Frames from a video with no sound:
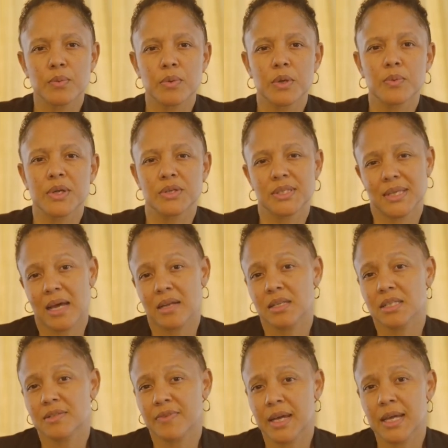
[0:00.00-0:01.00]
where we are
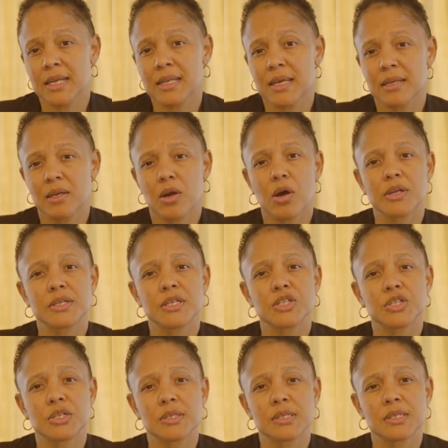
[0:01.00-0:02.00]
satisfied that the
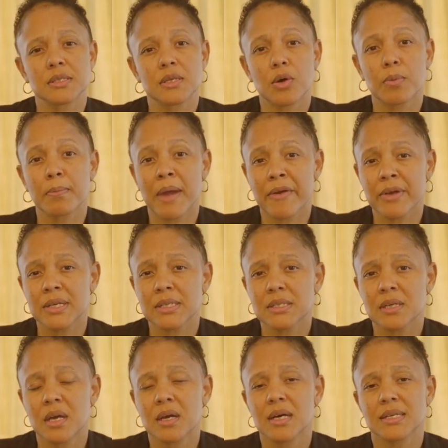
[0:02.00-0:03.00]
conditions now
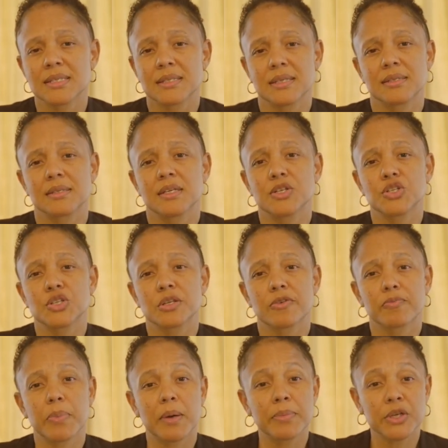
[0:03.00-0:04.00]
merit a cessation
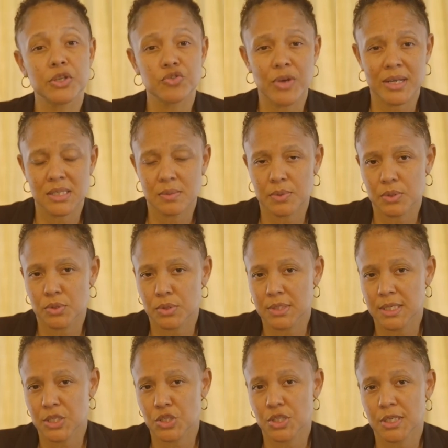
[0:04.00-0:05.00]
of public
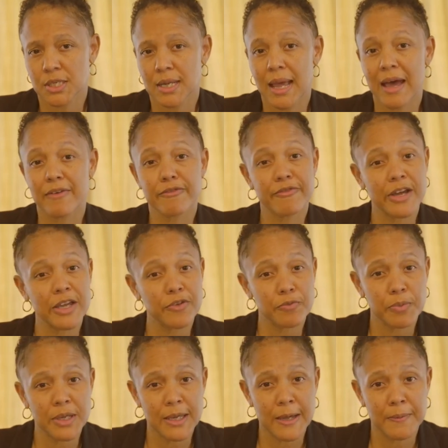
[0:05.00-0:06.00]
transportation at
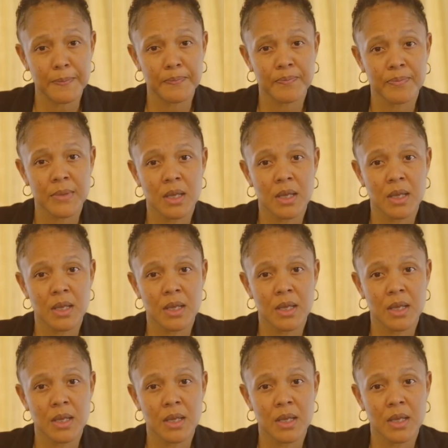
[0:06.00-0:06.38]
5 p.m.